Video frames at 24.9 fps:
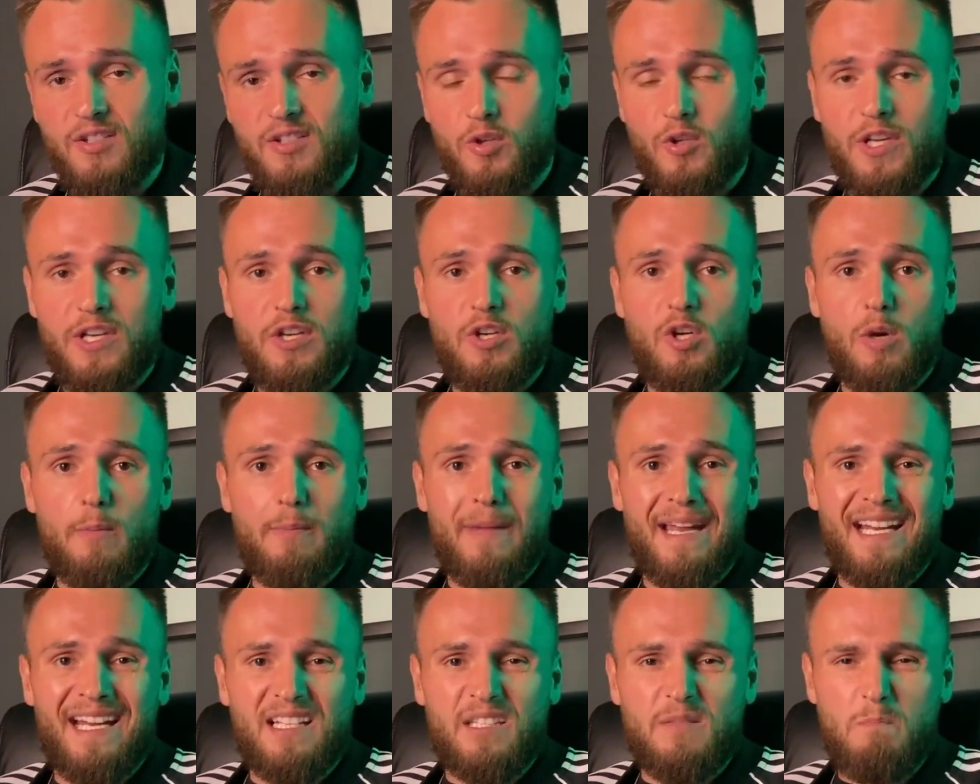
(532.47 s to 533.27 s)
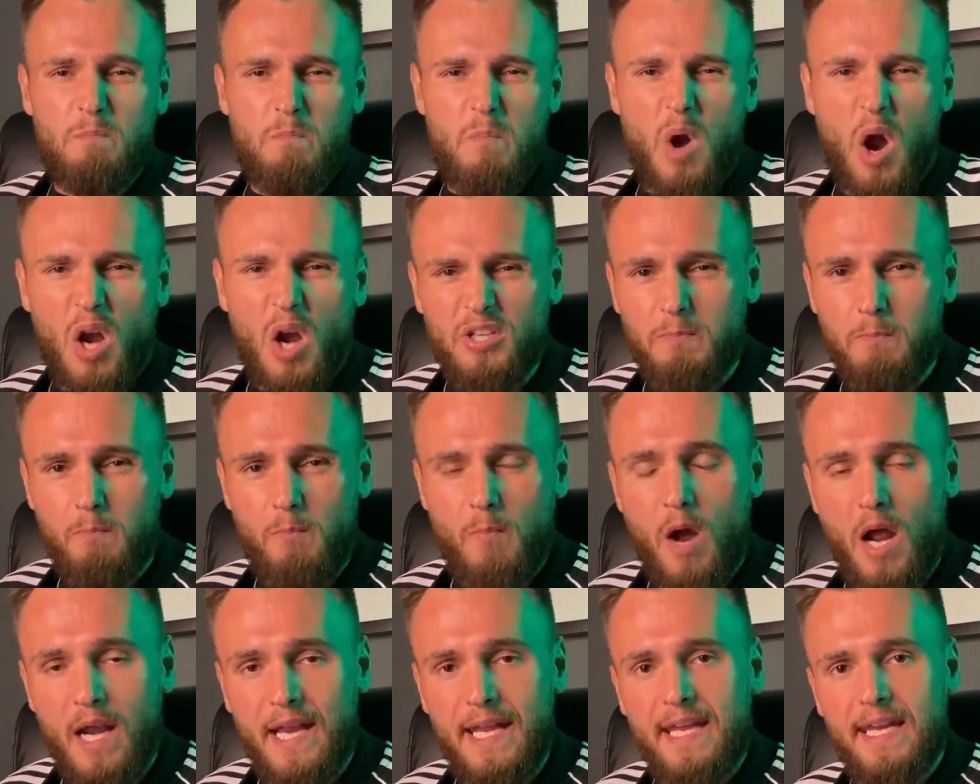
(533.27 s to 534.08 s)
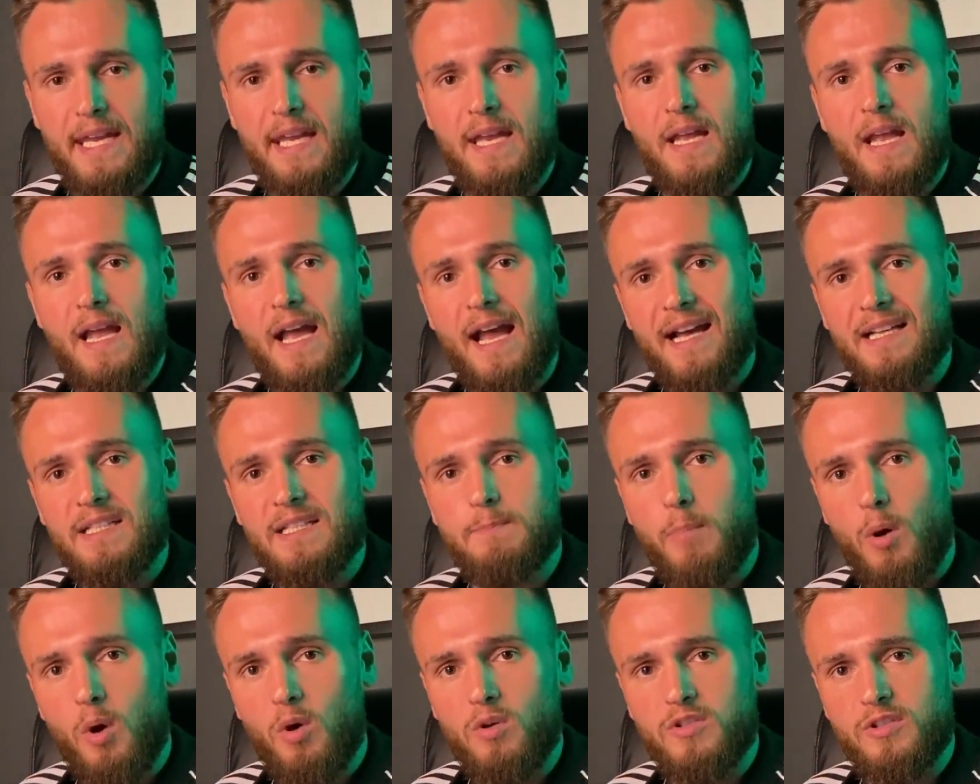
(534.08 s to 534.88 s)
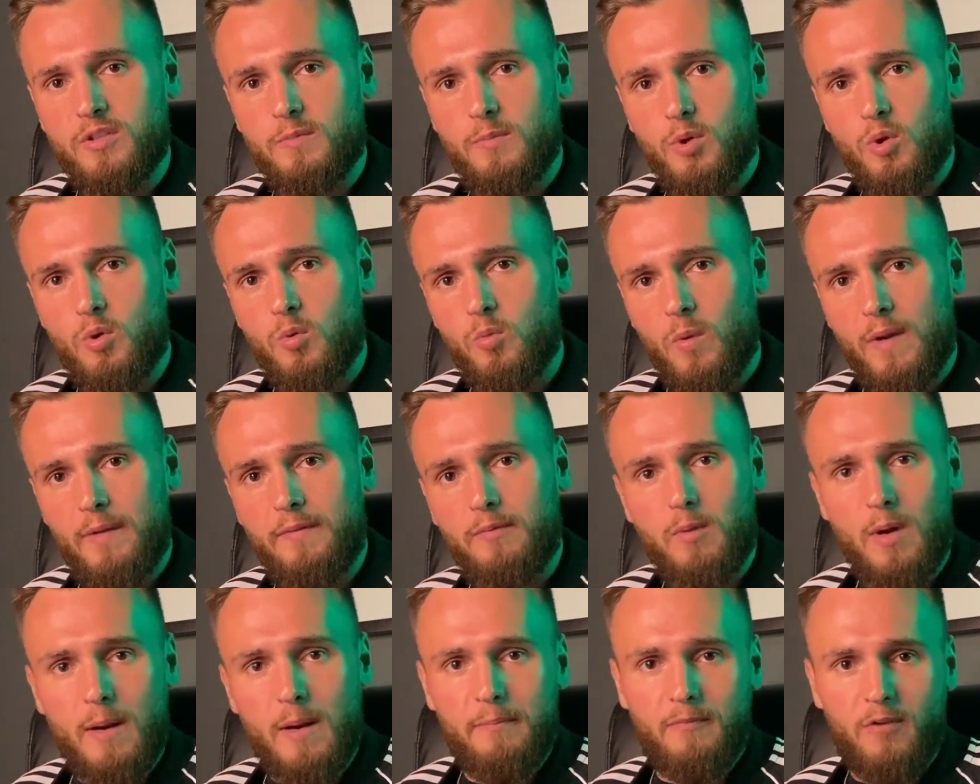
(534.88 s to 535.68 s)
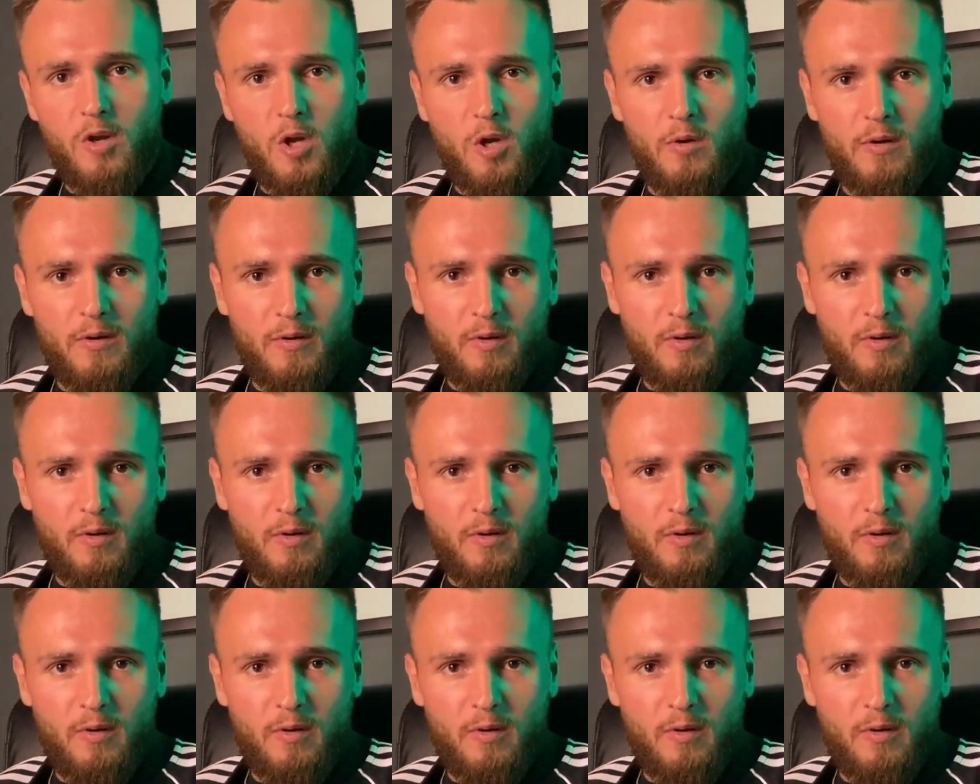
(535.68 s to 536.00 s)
so that you can make as much money as possible with Webflow,